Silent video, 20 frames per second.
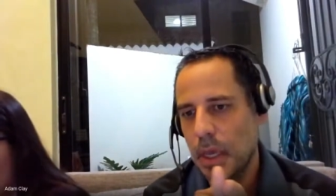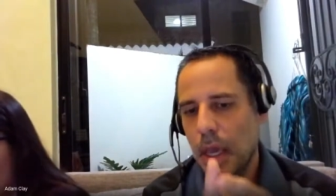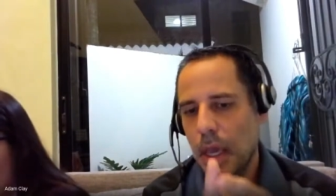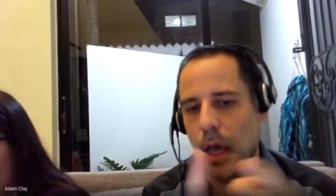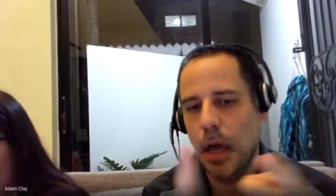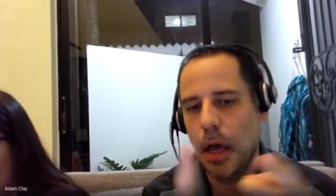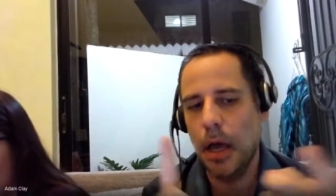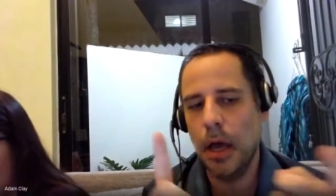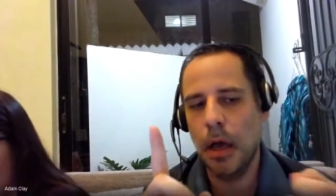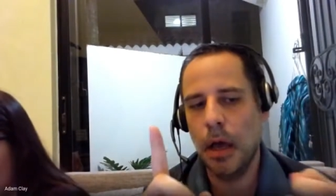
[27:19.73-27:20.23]

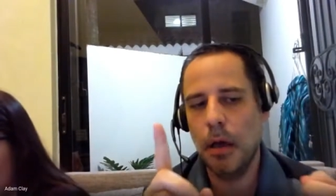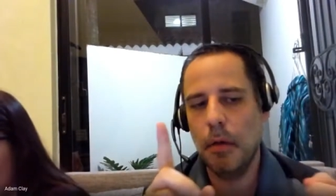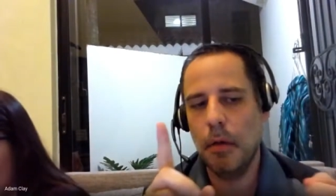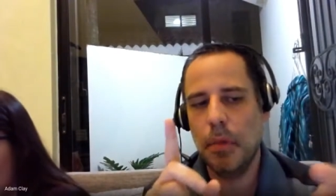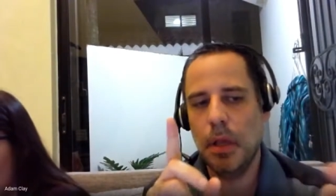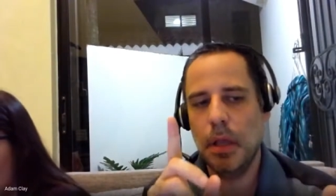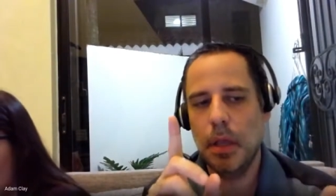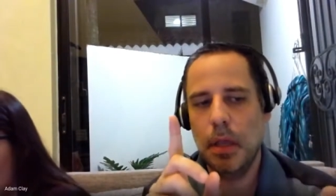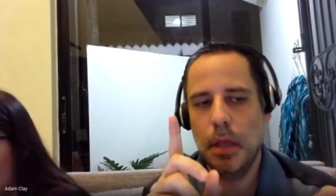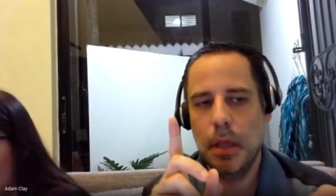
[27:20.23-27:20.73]

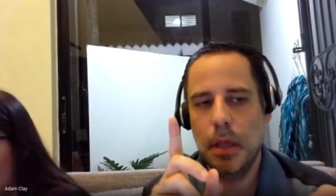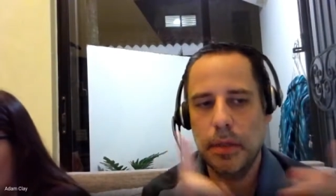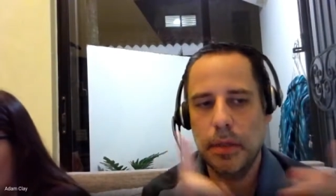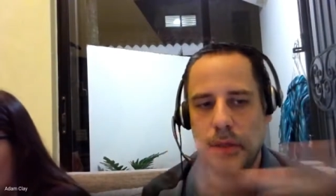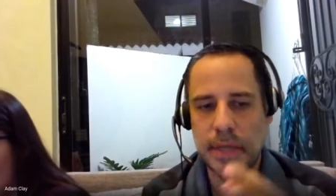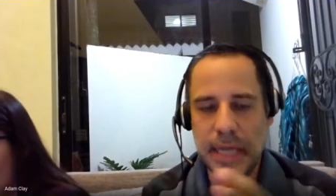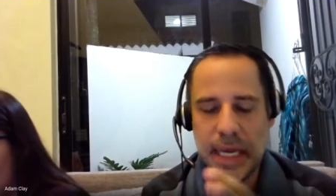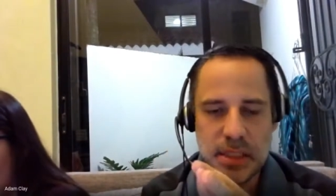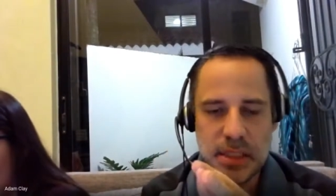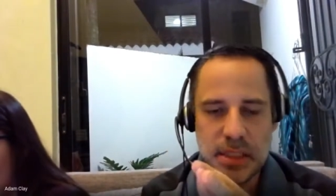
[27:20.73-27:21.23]
The
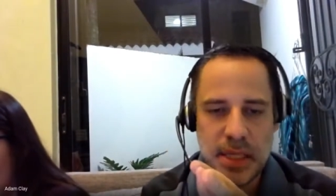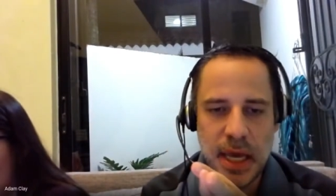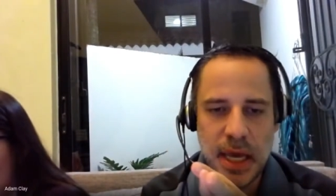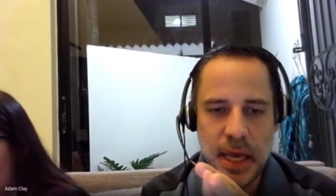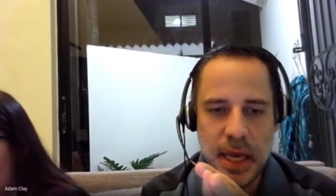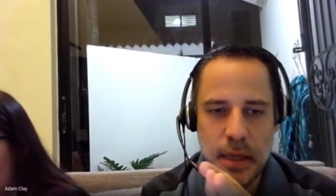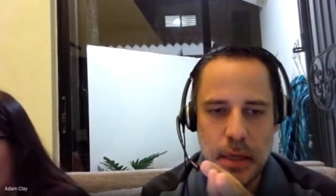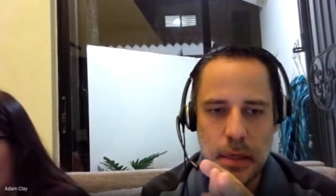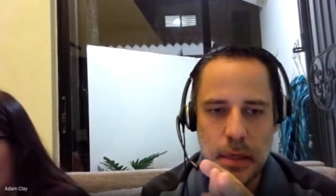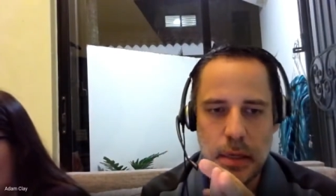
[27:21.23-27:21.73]
next
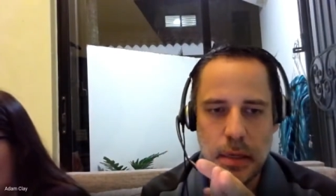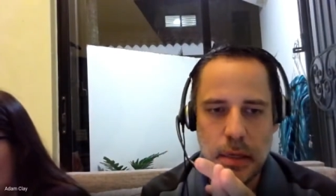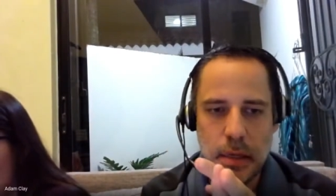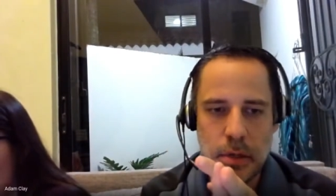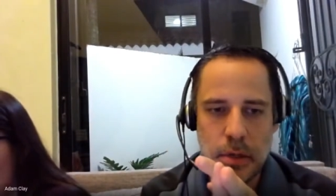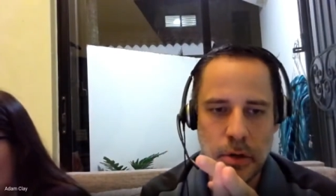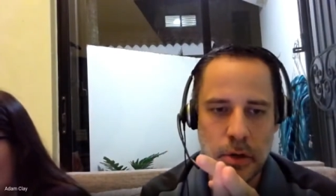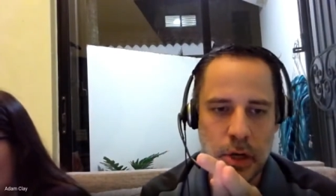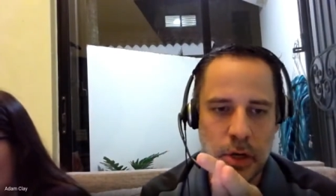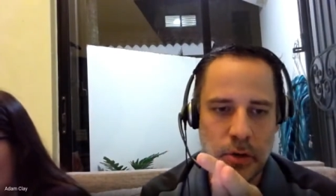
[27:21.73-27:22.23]
day,
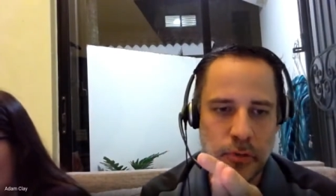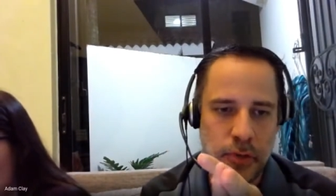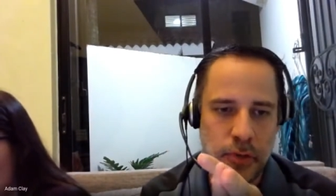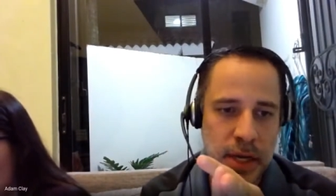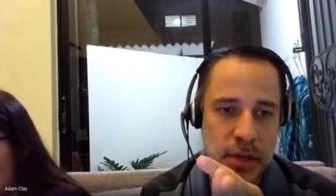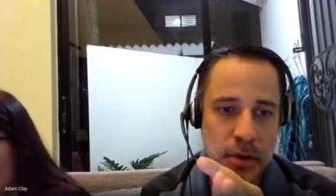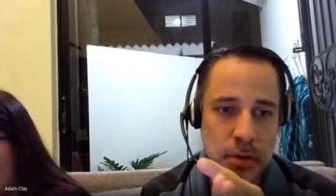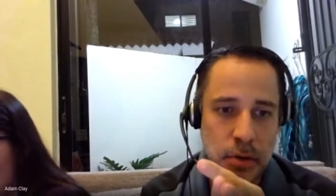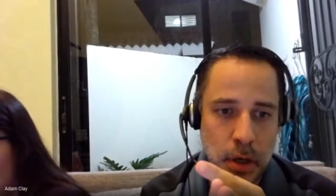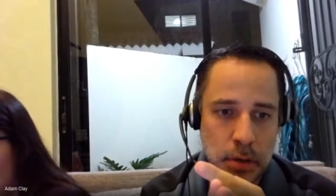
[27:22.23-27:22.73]
you're going to grade
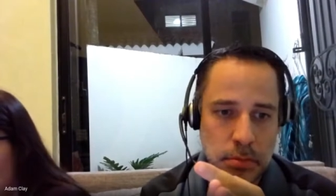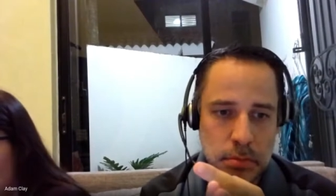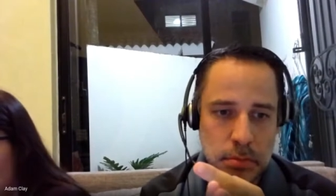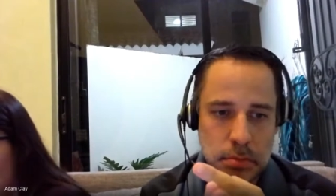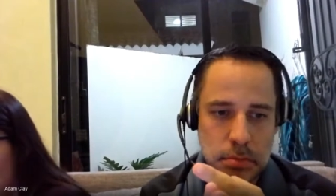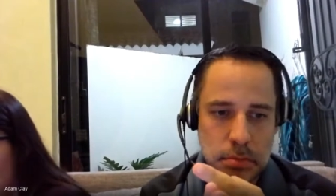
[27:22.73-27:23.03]
your own.